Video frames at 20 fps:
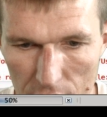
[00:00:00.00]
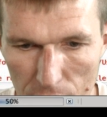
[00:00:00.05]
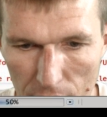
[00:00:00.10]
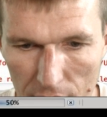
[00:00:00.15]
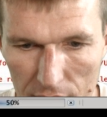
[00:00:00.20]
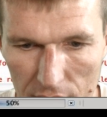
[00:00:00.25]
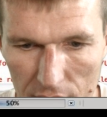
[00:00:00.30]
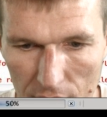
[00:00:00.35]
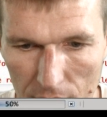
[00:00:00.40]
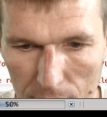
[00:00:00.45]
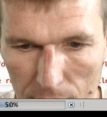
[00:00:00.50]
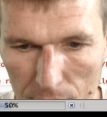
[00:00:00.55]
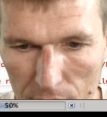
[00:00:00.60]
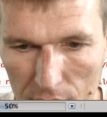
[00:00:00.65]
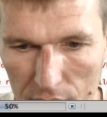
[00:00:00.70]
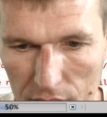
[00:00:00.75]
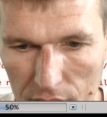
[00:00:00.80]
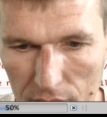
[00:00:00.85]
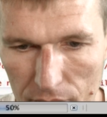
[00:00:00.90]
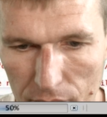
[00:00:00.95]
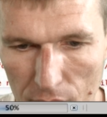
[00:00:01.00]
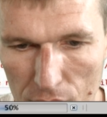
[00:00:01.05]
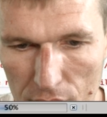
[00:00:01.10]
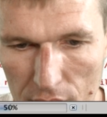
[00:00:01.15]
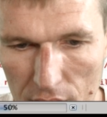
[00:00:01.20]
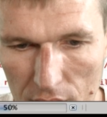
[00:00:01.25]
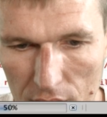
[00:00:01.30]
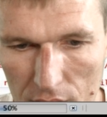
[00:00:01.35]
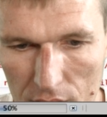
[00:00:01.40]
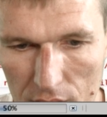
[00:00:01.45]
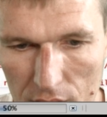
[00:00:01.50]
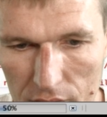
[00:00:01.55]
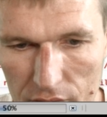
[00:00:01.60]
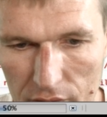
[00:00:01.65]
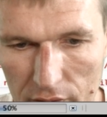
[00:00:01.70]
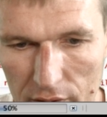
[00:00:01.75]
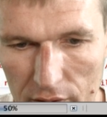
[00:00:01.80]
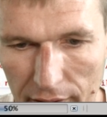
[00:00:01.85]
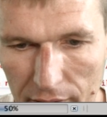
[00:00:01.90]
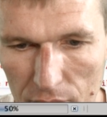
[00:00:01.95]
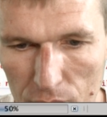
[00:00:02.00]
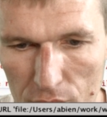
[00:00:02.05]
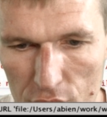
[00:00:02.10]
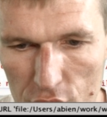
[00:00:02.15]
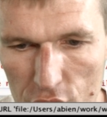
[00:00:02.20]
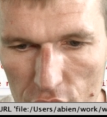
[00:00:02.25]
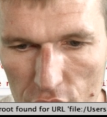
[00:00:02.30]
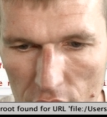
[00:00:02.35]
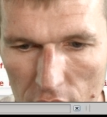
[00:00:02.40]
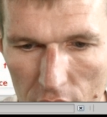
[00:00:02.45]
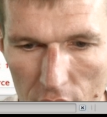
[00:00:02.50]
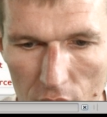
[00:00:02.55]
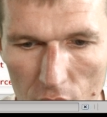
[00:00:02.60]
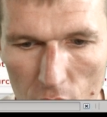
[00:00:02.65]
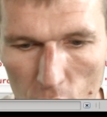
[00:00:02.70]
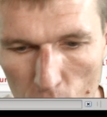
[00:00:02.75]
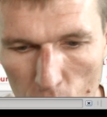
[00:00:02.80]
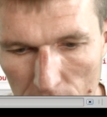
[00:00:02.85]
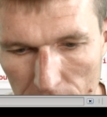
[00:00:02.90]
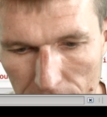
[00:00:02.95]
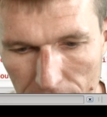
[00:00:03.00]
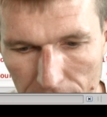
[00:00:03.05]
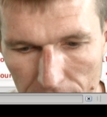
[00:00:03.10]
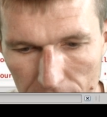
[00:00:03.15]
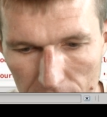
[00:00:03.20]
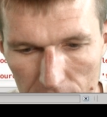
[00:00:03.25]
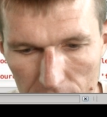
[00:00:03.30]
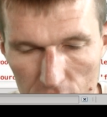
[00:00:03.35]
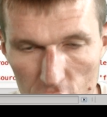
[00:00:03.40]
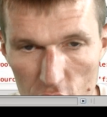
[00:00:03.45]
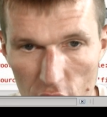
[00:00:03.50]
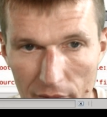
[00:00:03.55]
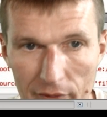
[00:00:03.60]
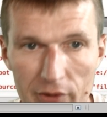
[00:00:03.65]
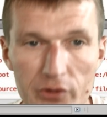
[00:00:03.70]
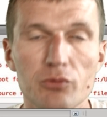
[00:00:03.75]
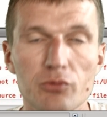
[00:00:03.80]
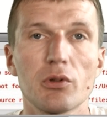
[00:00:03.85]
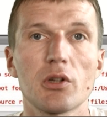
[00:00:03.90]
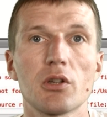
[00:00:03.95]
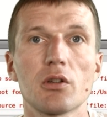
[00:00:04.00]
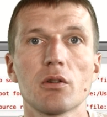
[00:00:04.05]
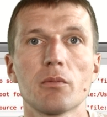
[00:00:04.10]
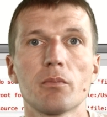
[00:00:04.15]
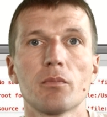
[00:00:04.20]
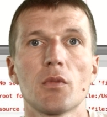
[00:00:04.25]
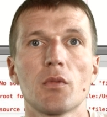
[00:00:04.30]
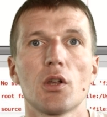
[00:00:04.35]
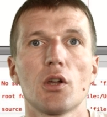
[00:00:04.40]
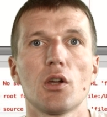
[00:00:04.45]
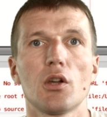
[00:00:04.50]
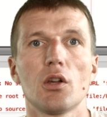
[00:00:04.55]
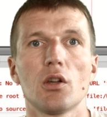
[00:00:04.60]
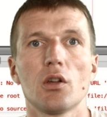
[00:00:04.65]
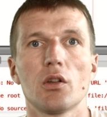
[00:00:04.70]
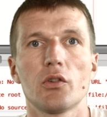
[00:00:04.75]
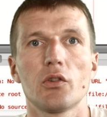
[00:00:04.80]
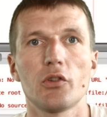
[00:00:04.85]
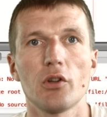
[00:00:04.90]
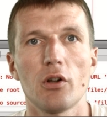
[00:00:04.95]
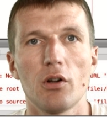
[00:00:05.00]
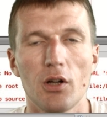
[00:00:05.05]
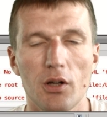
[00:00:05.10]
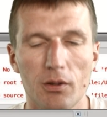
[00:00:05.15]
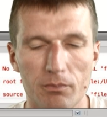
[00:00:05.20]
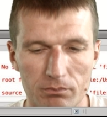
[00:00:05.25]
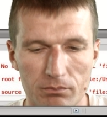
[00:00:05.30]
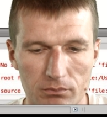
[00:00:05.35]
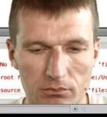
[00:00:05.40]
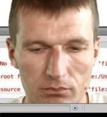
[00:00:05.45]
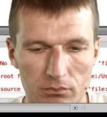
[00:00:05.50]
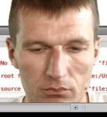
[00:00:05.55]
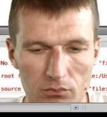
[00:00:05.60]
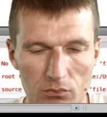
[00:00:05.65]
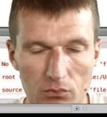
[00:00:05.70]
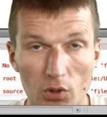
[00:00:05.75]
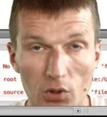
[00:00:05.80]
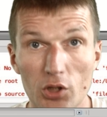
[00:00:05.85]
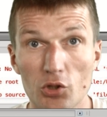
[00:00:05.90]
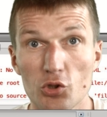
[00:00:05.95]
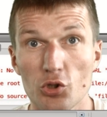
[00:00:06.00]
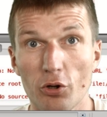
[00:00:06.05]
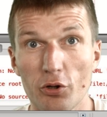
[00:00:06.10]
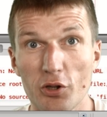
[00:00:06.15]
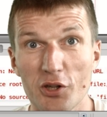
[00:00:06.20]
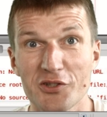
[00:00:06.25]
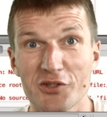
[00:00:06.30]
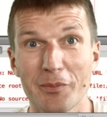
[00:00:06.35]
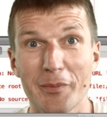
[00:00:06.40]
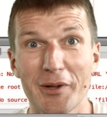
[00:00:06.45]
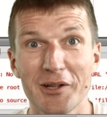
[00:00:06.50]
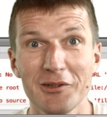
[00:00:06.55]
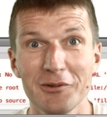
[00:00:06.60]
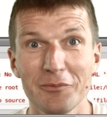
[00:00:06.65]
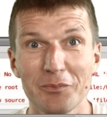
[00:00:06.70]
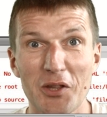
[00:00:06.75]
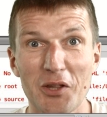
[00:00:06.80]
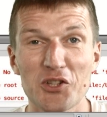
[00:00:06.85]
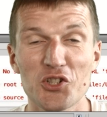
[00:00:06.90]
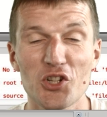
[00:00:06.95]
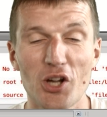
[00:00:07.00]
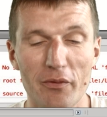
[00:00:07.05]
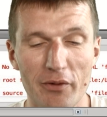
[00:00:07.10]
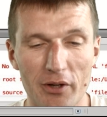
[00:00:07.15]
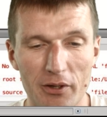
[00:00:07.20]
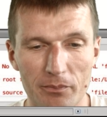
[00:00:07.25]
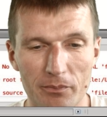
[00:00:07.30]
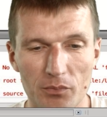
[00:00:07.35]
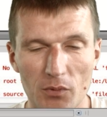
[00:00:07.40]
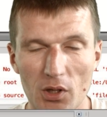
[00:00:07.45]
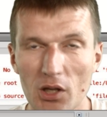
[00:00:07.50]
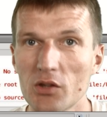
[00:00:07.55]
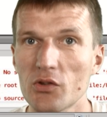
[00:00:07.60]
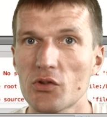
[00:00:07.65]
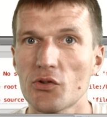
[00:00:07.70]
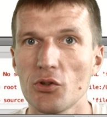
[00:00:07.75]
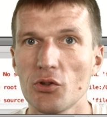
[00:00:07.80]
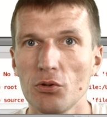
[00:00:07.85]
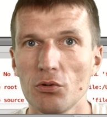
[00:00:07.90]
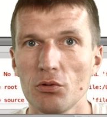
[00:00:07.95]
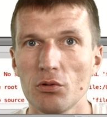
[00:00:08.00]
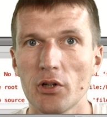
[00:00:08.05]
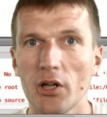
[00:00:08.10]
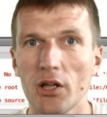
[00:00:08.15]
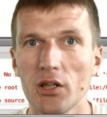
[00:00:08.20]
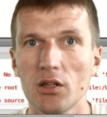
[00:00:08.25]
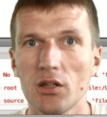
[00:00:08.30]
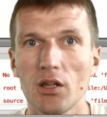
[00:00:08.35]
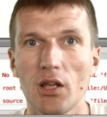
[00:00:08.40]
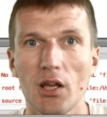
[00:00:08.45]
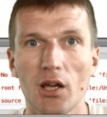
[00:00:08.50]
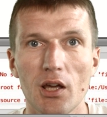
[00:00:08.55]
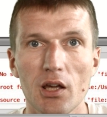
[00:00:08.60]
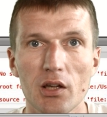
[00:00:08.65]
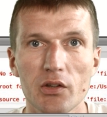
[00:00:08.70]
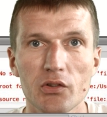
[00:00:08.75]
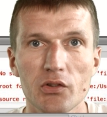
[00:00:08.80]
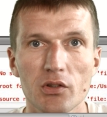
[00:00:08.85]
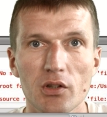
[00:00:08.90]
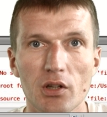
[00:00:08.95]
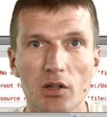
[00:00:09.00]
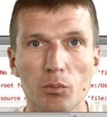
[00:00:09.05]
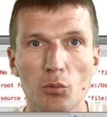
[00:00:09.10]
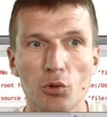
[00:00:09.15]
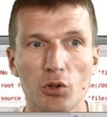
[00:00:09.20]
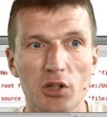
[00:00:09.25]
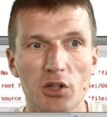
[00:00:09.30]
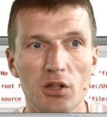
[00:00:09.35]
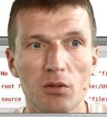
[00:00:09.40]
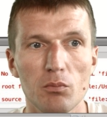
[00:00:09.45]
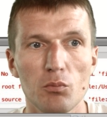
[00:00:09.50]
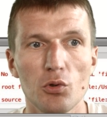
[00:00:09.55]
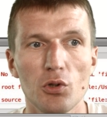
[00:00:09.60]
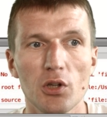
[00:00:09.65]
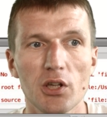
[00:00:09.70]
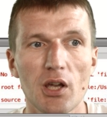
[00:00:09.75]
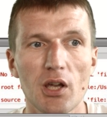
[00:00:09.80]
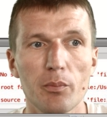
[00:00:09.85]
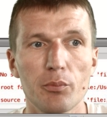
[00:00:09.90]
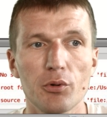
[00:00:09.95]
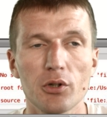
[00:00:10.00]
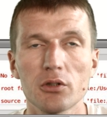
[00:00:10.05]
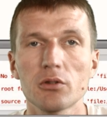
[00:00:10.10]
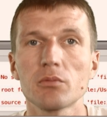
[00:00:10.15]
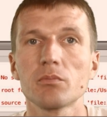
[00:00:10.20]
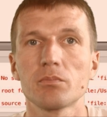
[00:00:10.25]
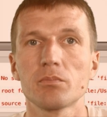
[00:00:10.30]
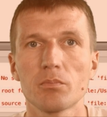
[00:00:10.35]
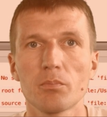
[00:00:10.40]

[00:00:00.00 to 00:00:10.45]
the runtime is invoking the set language with Java string. So um, Enjoy XML and Java and see you at airhacks at Munich Airport.